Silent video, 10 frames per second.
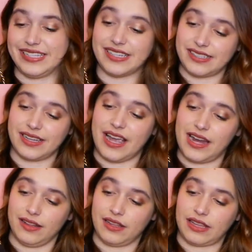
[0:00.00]
It doesn't
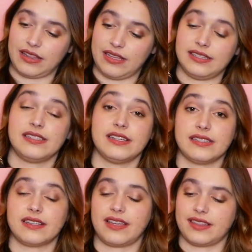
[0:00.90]
kind of look like this. It does
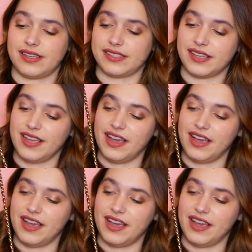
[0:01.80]
look like this.